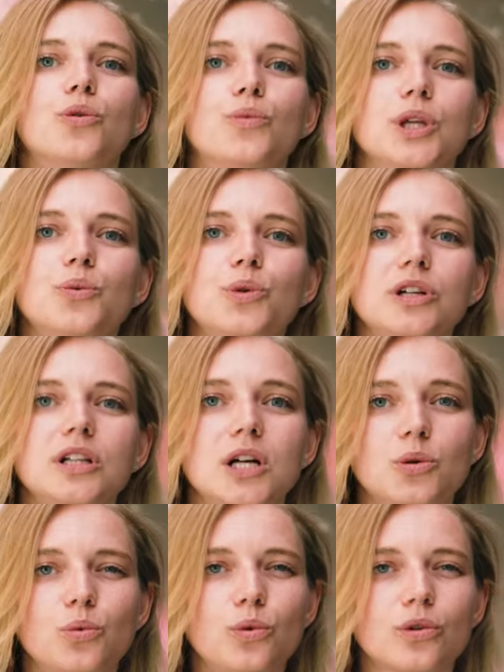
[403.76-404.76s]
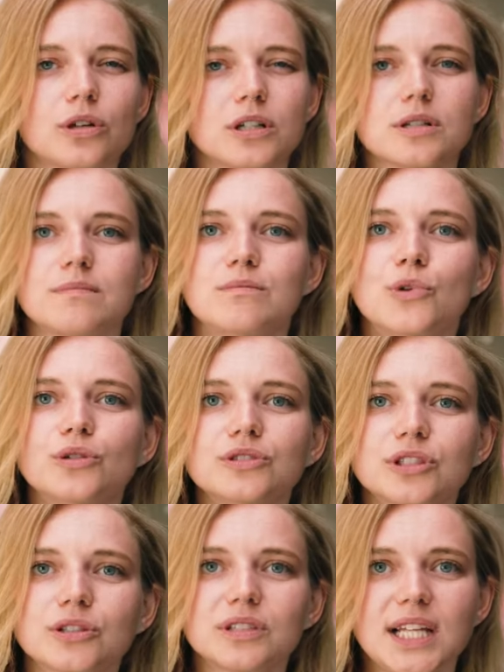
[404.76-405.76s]
We will award
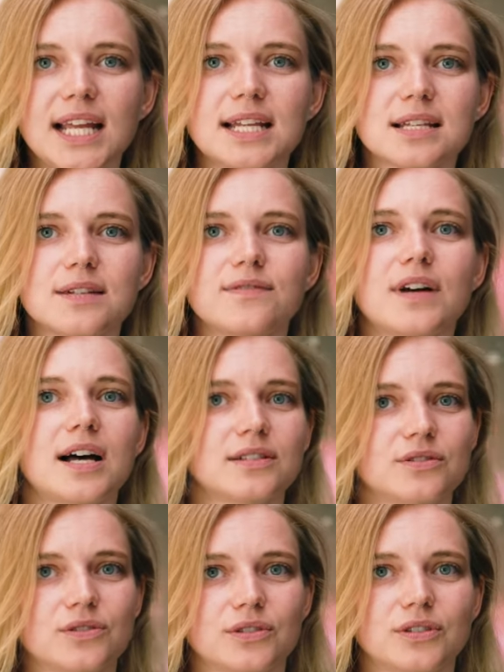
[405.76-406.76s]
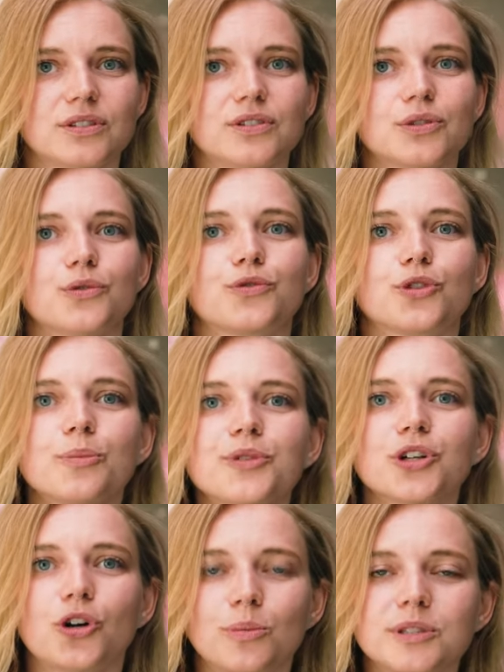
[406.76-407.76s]
most creative answers from
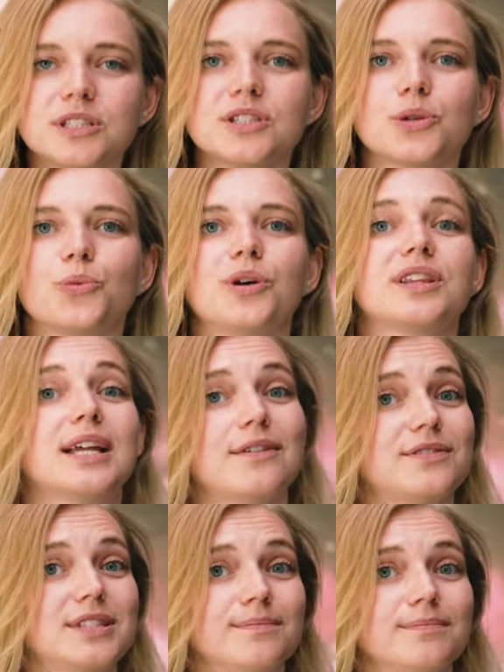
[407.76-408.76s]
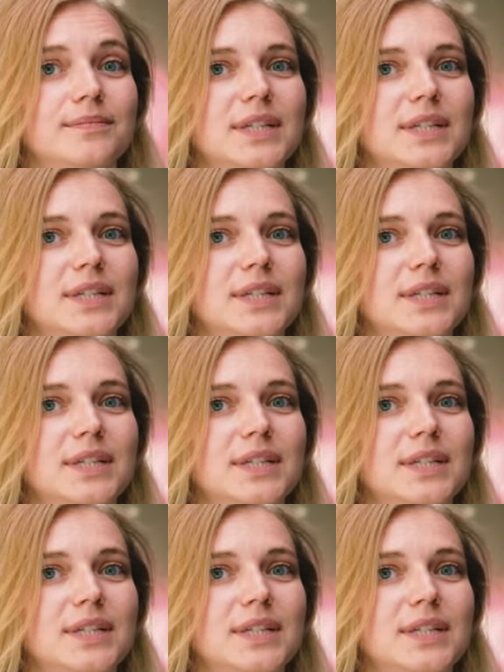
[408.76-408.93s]
the comments with gifts,